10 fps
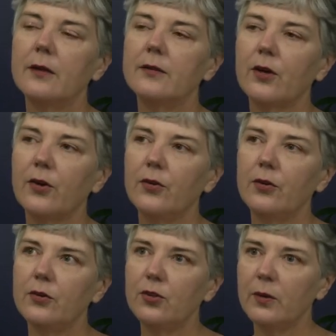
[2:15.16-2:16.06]
So
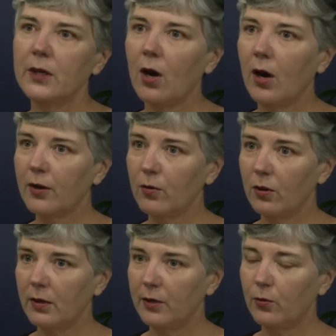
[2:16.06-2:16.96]
doing high
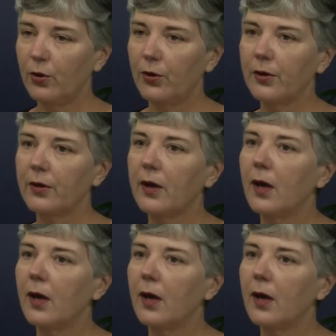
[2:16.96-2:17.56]
quality work,